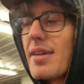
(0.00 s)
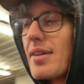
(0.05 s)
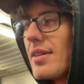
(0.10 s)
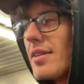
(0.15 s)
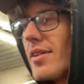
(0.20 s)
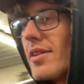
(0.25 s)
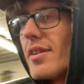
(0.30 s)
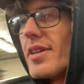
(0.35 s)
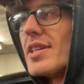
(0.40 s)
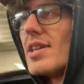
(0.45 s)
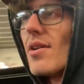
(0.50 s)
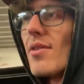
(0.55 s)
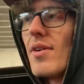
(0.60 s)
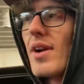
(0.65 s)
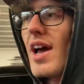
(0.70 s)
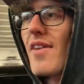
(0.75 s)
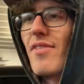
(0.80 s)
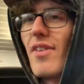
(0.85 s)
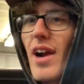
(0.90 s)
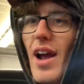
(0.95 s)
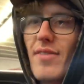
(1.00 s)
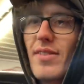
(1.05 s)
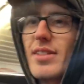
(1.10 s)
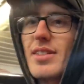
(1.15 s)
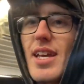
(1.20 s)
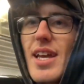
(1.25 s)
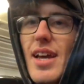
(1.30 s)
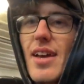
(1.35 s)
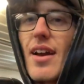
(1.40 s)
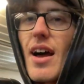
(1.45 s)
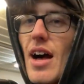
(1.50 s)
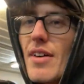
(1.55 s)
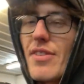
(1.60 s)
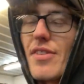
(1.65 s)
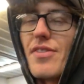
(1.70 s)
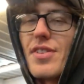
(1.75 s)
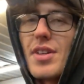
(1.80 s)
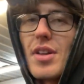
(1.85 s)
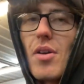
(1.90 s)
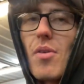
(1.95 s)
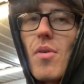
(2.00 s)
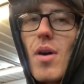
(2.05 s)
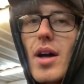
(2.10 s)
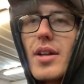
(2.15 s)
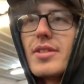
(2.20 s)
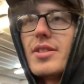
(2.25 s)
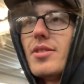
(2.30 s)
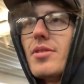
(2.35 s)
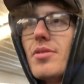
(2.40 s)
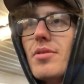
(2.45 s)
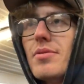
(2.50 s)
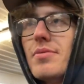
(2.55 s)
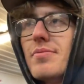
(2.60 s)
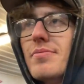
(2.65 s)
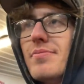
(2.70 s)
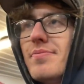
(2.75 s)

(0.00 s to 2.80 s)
You literally don't ever have to take it off if you don't want to.